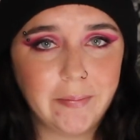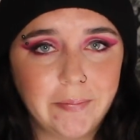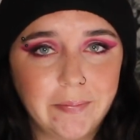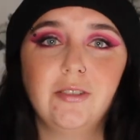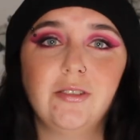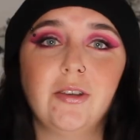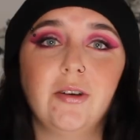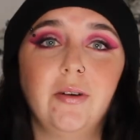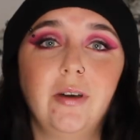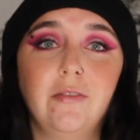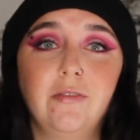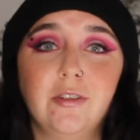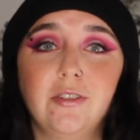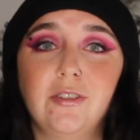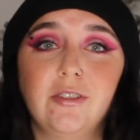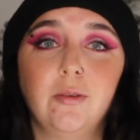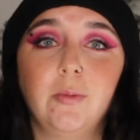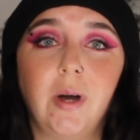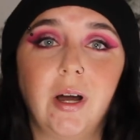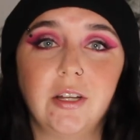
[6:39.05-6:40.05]
So if you're
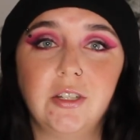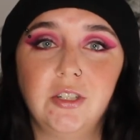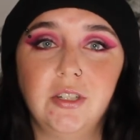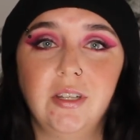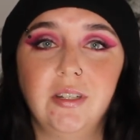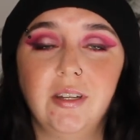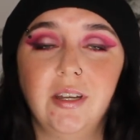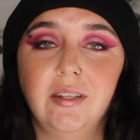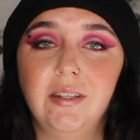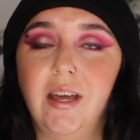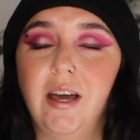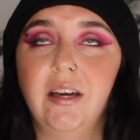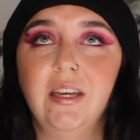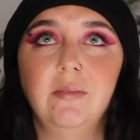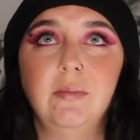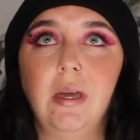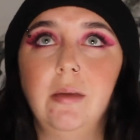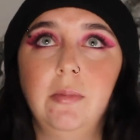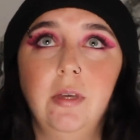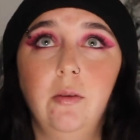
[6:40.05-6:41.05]
still watching, now
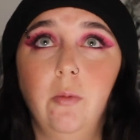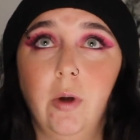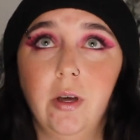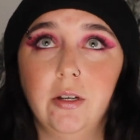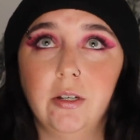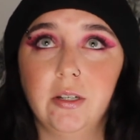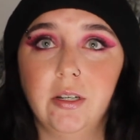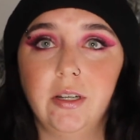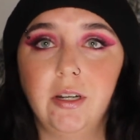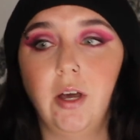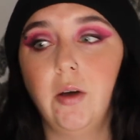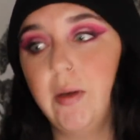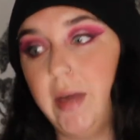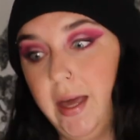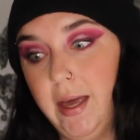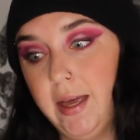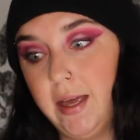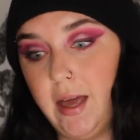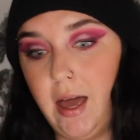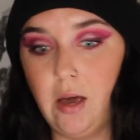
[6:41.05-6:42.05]
you may be wondering,
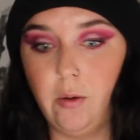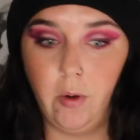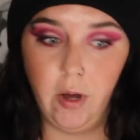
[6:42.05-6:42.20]
okay, I